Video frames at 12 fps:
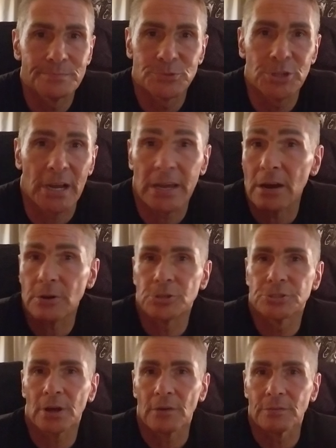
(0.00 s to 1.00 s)
Check it out
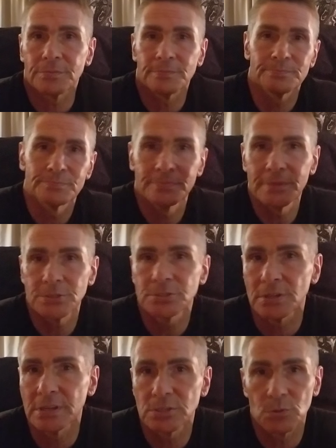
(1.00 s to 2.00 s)
yourself. There's
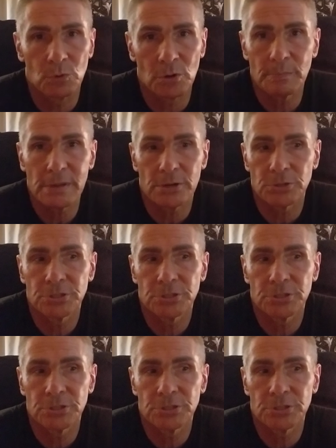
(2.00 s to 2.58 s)
the link to World Meters.